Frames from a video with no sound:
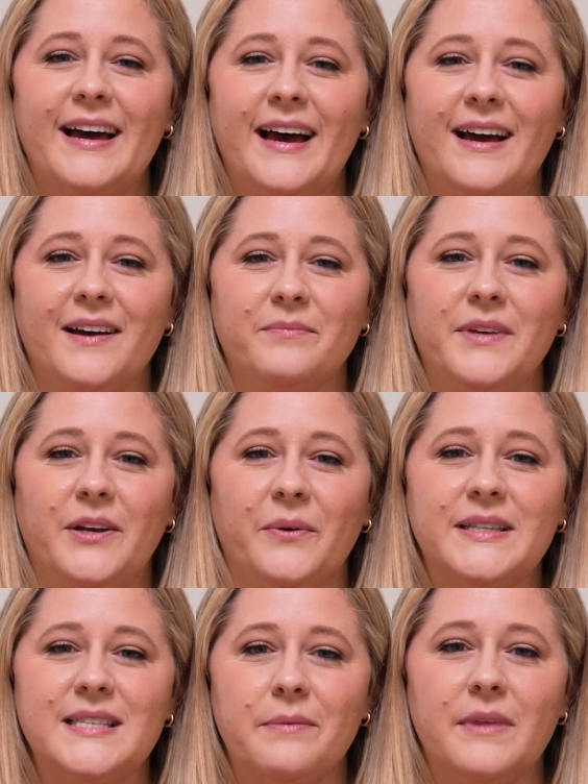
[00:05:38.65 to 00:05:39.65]

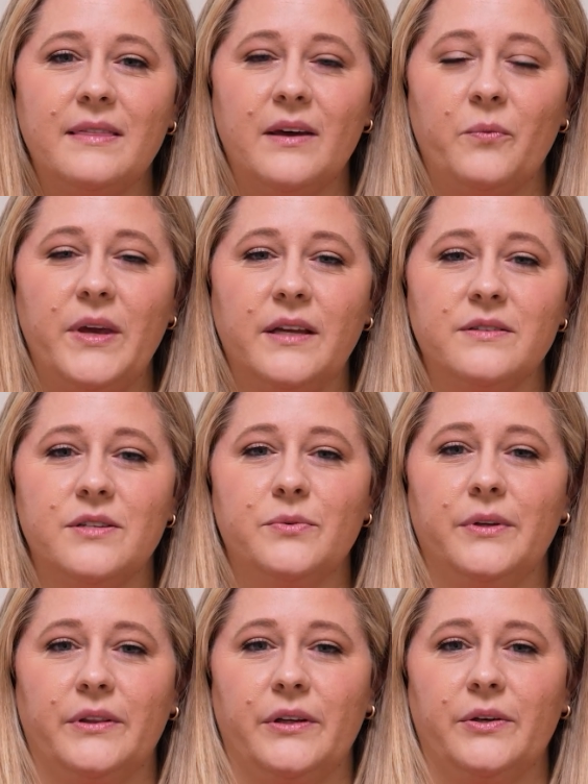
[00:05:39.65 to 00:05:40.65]
It's something that we can
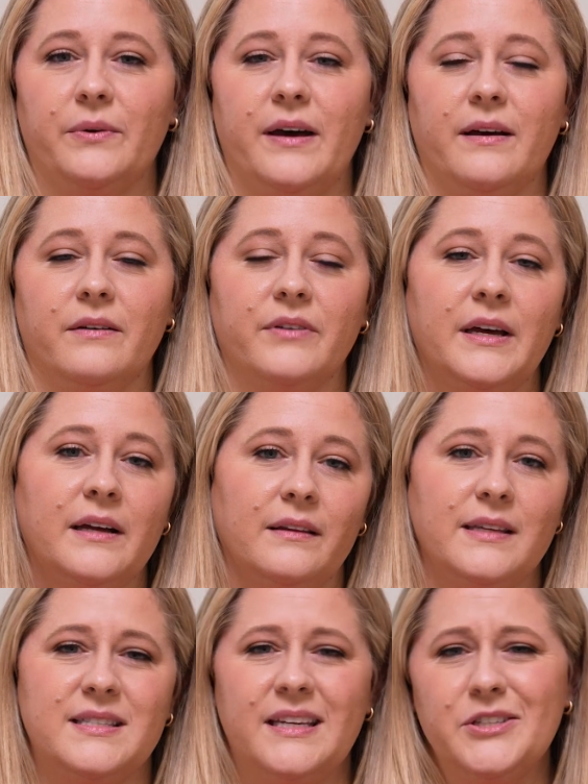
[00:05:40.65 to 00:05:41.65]
do in lieu of
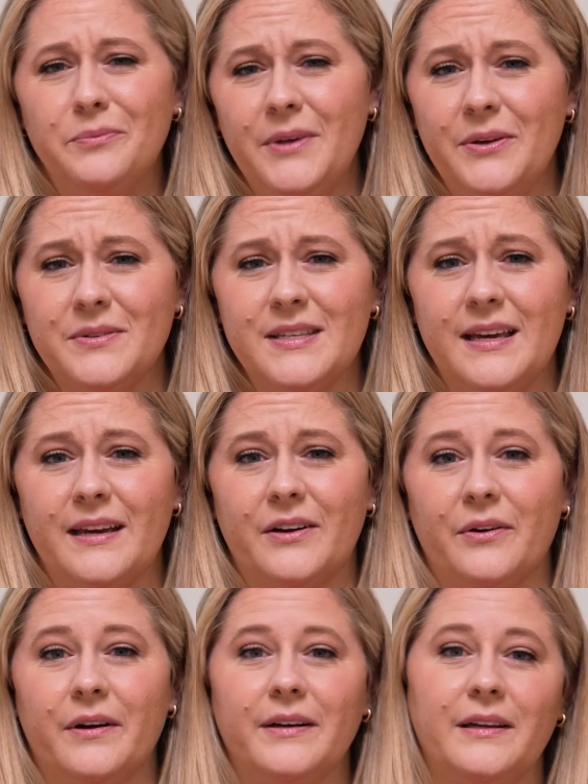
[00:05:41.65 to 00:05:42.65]
listening to music
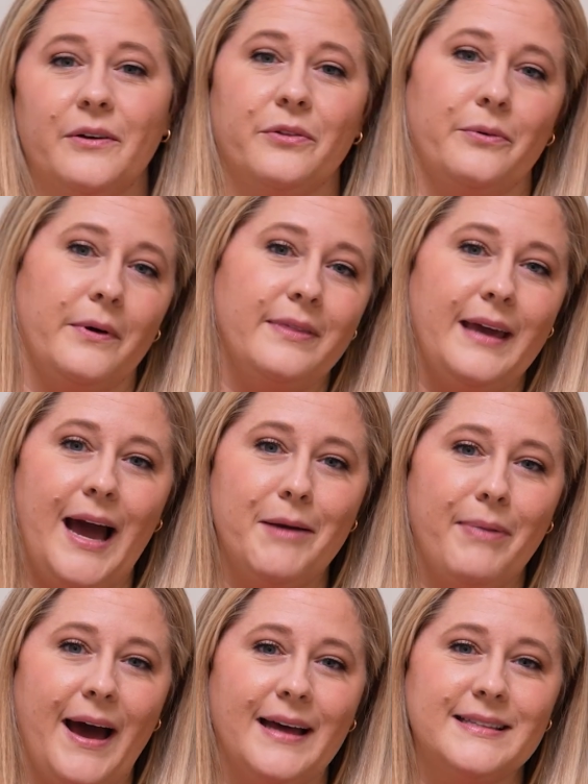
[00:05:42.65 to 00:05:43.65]
or, throwing the
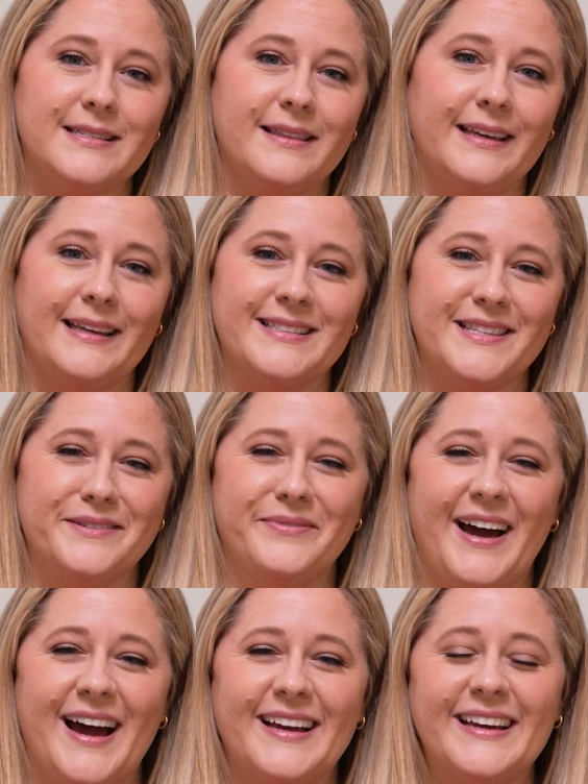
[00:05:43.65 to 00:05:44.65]
iPads to the kids in the
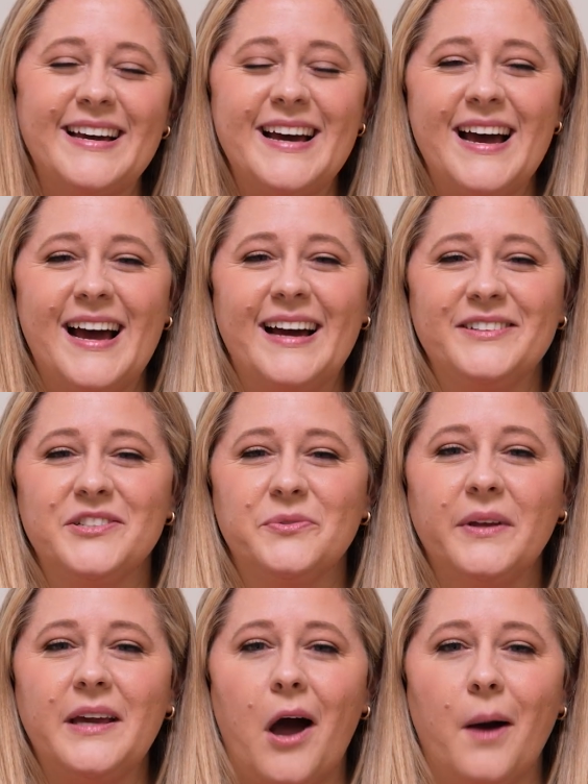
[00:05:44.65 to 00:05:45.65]
back, just
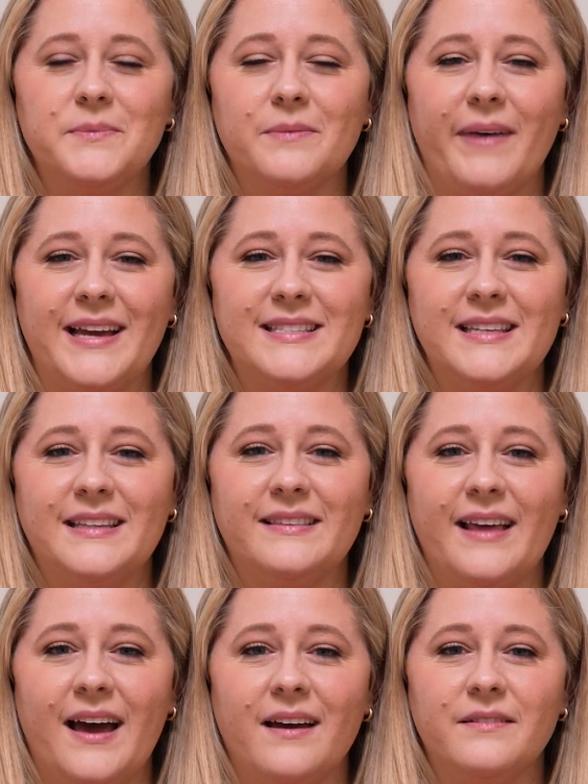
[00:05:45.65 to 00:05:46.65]
really
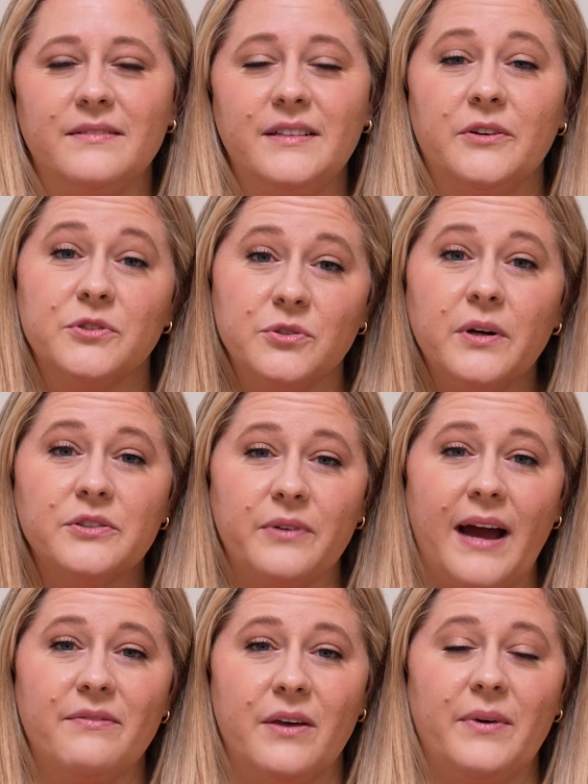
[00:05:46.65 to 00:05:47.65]
optimizing that, short
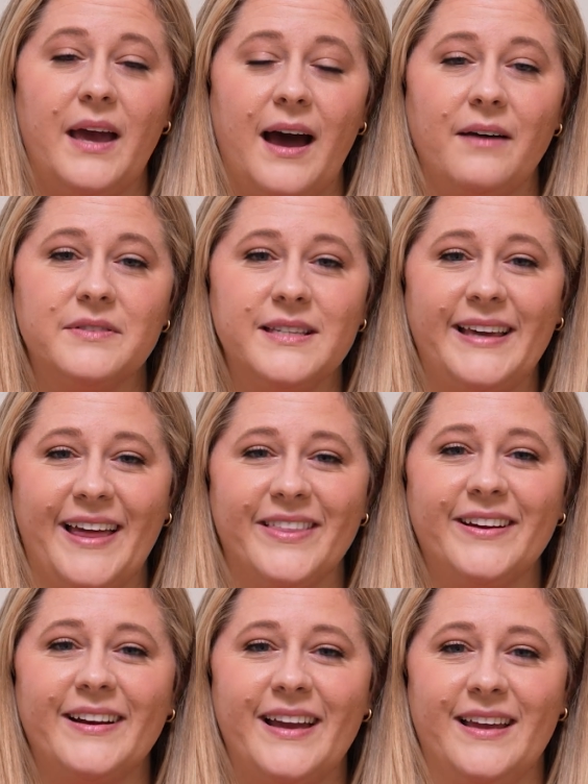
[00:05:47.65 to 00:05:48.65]
drive that we have
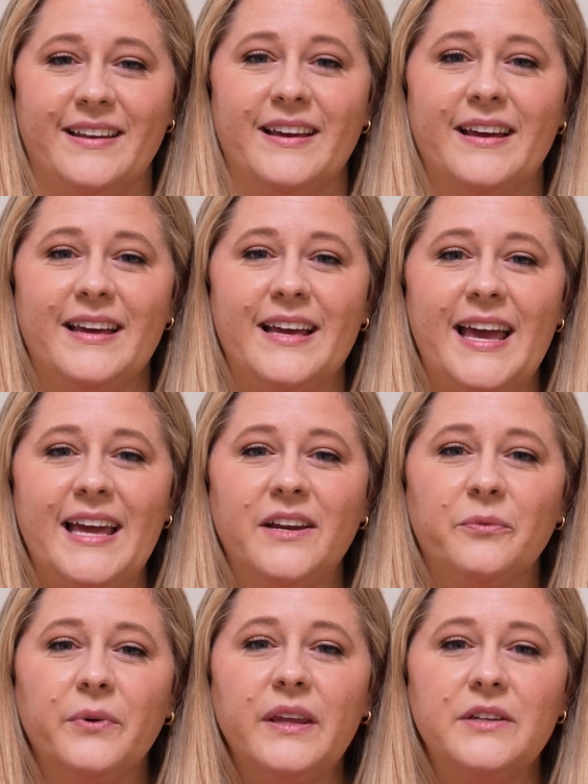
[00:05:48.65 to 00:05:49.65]
together. And
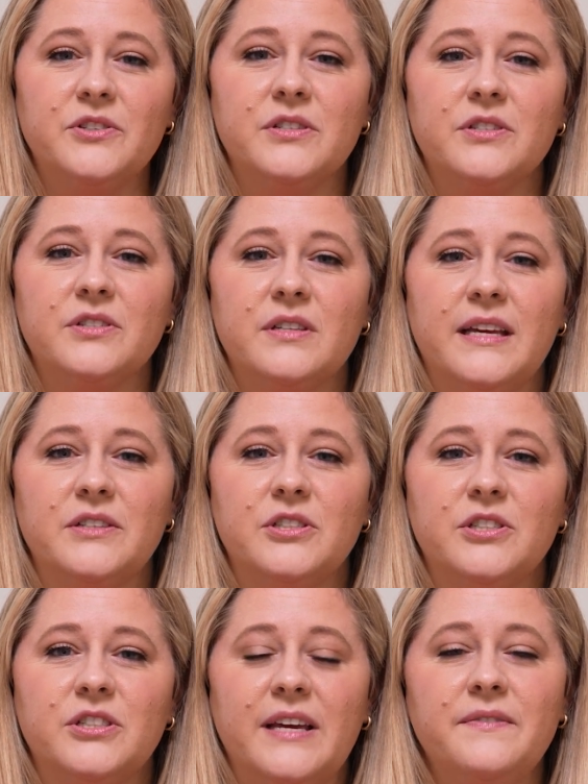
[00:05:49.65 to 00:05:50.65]
it really just, it
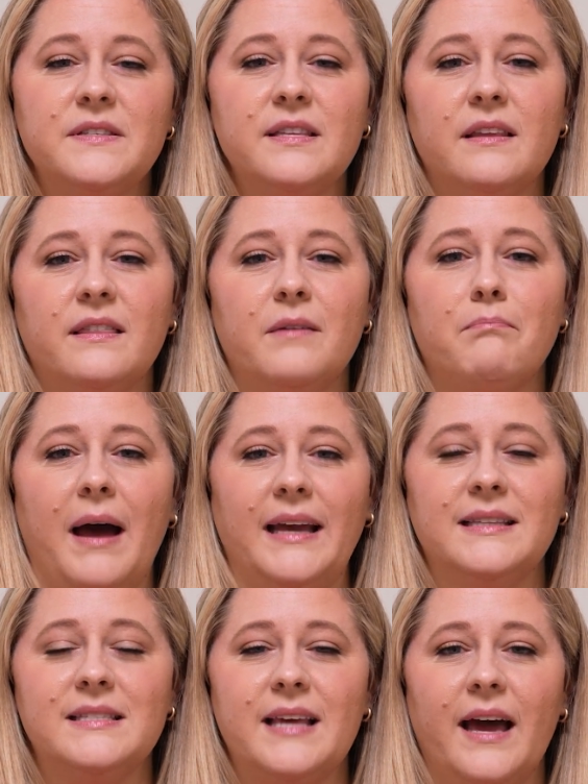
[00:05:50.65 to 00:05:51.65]
shifts the
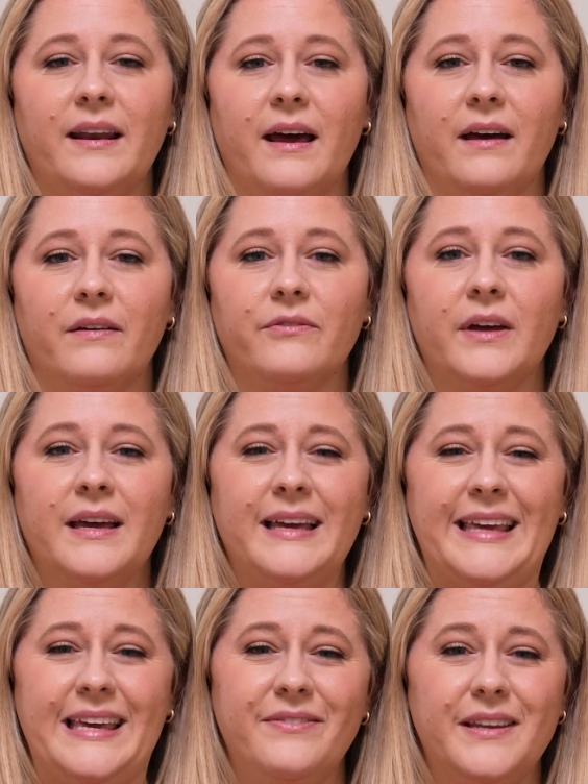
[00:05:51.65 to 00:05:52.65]
mindset of
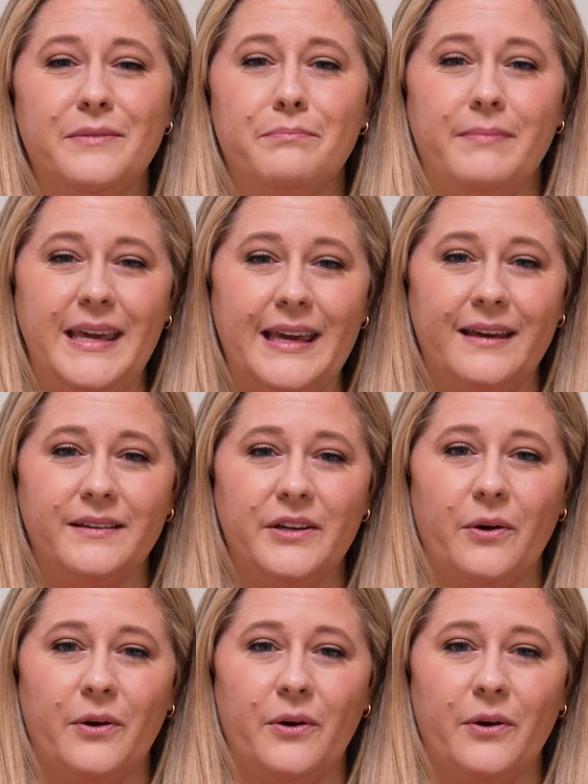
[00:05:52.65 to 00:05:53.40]
even me.